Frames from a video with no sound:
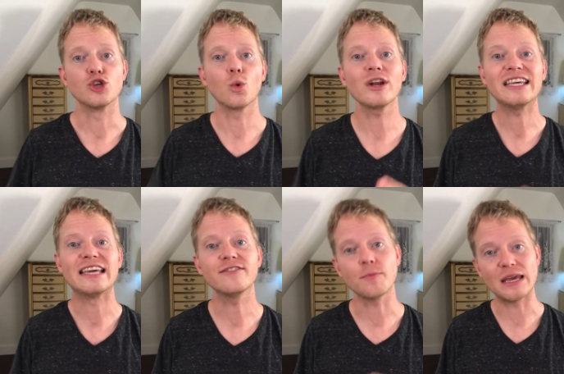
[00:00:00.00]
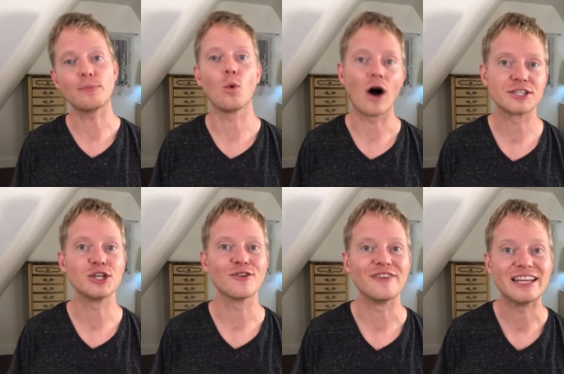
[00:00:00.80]
You want to give the people
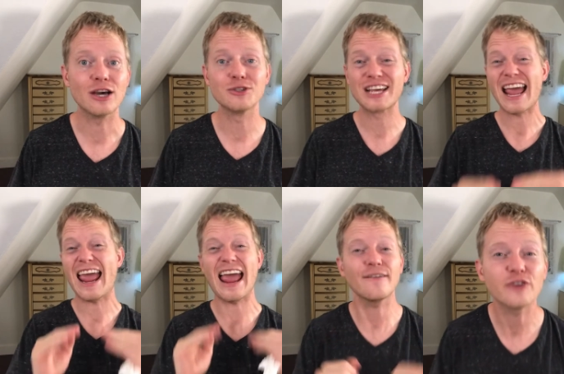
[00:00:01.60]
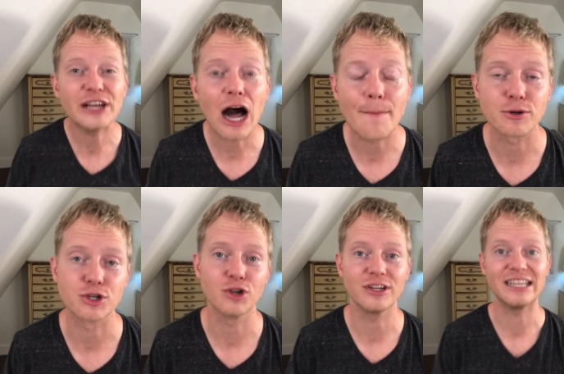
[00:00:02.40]
watching your videos every
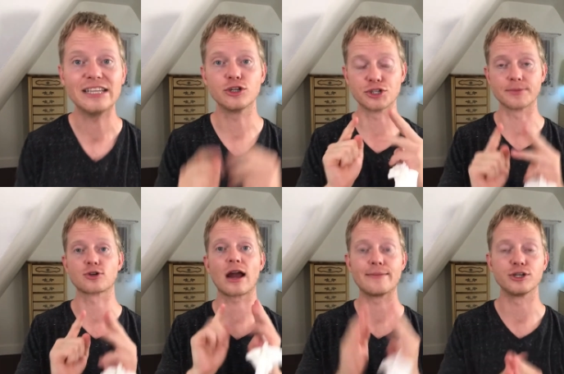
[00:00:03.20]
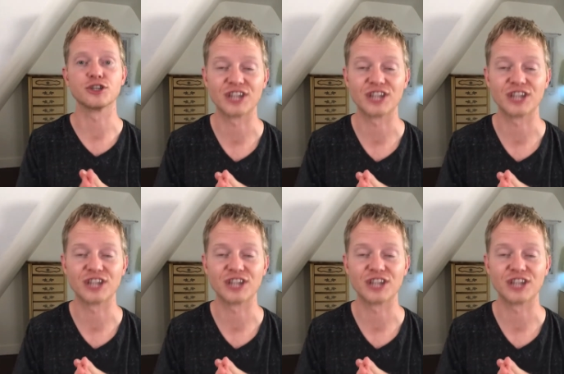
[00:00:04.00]
opportunity to subscribe to your